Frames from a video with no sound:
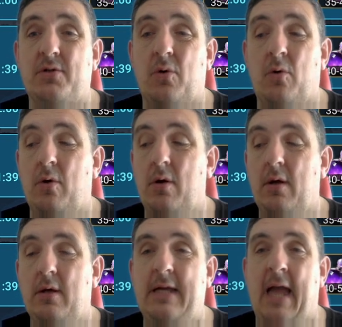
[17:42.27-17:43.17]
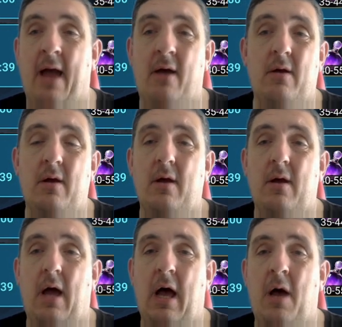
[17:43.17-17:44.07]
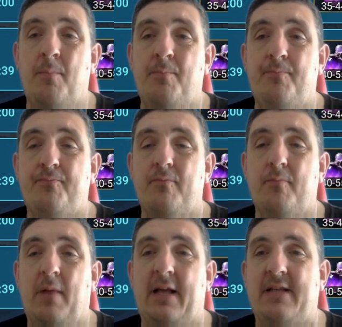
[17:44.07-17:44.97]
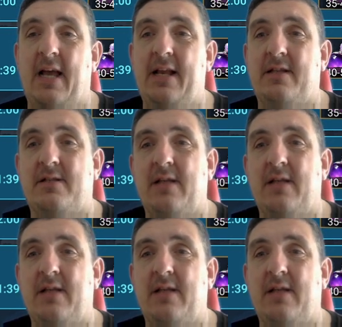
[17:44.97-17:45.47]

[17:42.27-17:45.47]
So yeah, like I said, it's